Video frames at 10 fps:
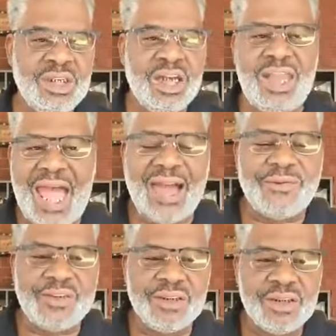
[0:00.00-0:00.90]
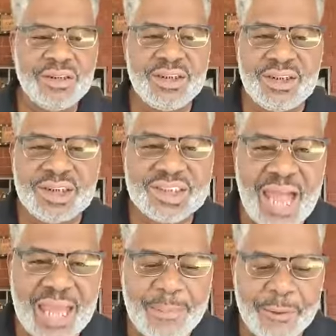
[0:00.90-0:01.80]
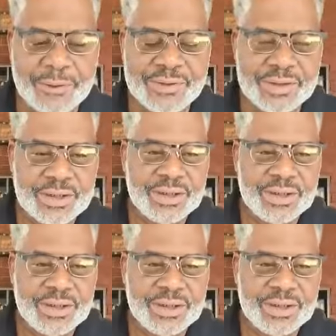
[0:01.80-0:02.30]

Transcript: And after the disciples